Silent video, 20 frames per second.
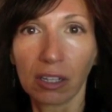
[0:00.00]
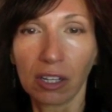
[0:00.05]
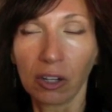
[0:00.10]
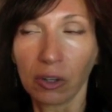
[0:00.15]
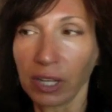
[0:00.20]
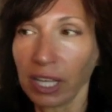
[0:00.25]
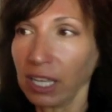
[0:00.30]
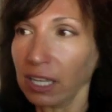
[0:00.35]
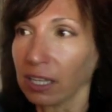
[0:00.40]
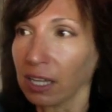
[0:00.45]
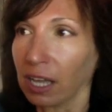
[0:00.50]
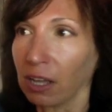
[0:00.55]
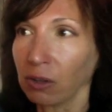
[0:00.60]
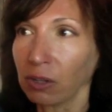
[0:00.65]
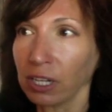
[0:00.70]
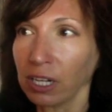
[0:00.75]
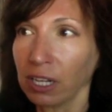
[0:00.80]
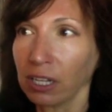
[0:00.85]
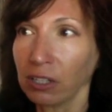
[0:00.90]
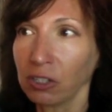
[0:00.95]
Okay, how
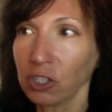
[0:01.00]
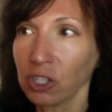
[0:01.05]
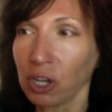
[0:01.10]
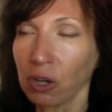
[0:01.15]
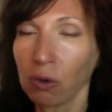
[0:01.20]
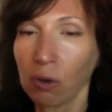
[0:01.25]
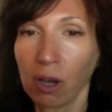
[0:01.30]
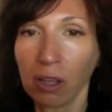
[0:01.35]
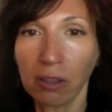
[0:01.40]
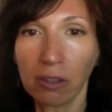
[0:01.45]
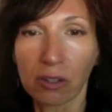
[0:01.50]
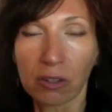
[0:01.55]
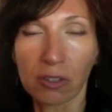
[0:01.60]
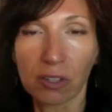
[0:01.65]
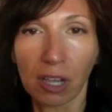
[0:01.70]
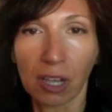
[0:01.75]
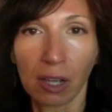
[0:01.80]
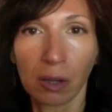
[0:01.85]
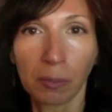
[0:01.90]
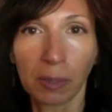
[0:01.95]
can I show
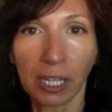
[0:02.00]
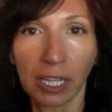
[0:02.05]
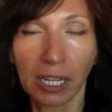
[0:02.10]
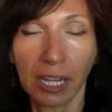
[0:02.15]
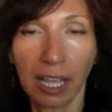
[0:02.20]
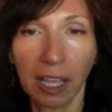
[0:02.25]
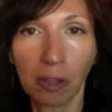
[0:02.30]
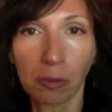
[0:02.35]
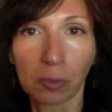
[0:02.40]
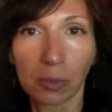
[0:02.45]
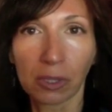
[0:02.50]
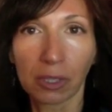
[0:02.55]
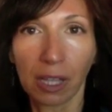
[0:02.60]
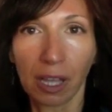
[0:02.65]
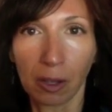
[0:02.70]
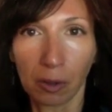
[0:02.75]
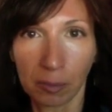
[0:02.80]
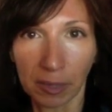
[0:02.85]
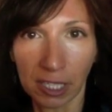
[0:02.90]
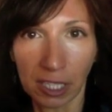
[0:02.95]
others? How am I going to help? How am I